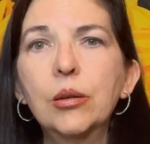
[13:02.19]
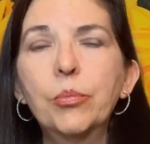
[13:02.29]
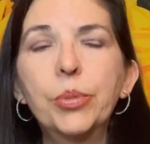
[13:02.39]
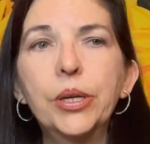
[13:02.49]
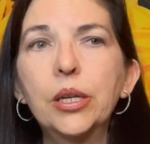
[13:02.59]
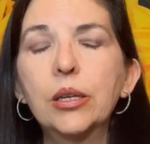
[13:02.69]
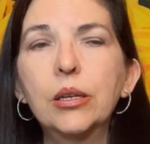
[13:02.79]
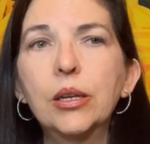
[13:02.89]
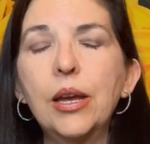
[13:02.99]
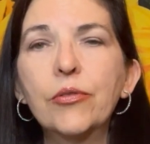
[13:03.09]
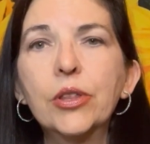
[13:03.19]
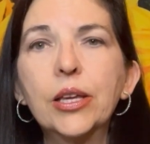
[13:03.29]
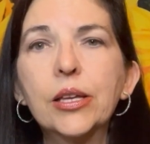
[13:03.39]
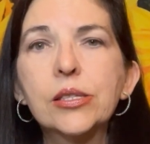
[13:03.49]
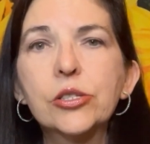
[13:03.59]
but everything
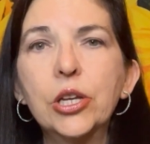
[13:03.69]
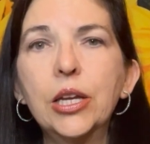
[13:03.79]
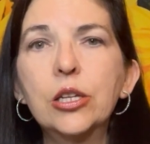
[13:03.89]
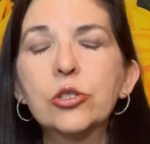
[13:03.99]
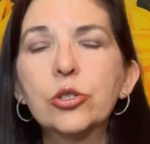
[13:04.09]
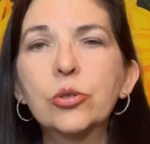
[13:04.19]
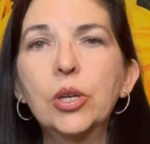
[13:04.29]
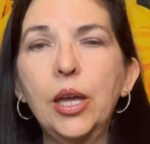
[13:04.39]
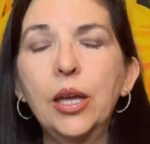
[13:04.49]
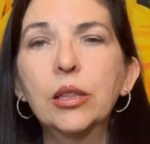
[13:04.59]
has changed. You can